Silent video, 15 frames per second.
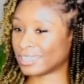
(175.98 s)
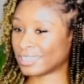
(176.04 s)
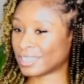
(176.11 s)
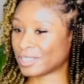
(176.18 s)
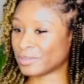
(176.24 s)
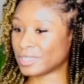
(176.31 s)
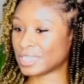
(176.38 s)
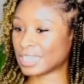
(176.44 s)

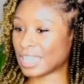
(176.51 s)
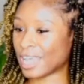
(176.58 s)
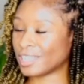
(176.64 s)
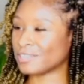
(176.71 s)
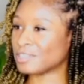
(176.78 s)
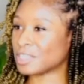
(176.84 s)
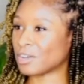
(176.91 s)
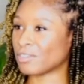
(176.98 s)
it was a lot
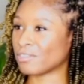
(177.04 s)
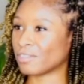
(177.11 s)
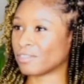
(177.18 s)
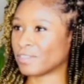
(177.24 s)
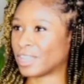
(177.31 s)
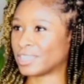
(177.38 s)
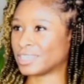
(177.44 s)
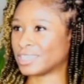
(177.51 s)
of
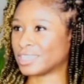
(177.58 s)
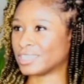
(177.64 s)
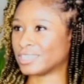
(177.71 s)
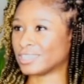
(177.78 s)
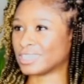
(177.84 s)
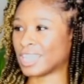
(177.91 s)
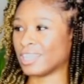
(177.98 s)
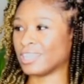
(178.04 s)

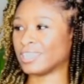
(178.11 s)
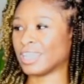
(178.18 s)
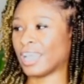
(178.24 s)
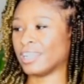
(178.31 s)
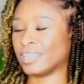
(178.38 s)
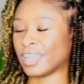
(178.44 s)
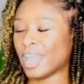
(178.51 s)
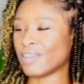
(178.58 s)
self-reflection. I
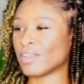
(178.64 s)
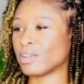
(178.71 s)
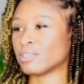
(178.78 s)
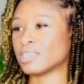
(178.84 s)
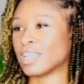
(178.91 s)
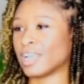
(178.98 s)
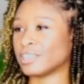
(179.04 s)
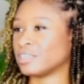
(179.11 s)
didn't have
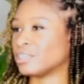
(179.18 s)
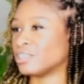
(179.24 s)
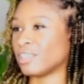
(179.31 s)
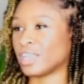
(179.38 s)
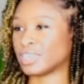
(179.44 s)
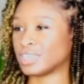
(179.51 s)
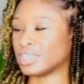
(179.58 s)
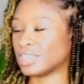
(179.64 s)
outside
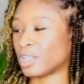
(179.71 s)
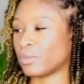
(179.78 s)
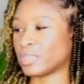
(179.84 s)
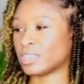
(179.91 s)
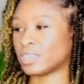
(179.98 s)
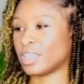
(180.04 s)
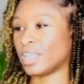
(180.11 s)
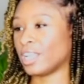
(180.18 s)
distractions. I
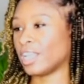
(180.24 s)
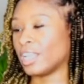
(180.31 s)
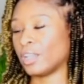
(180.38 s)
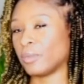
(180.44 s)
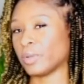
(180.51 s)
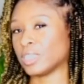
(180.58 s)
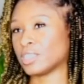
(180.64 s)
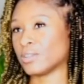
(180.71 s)
wasn't dating
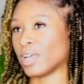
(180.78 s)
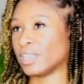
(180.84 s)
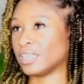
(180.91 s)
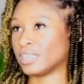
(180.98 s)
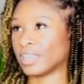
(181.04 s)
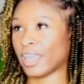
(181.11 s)
anyone, so I didn't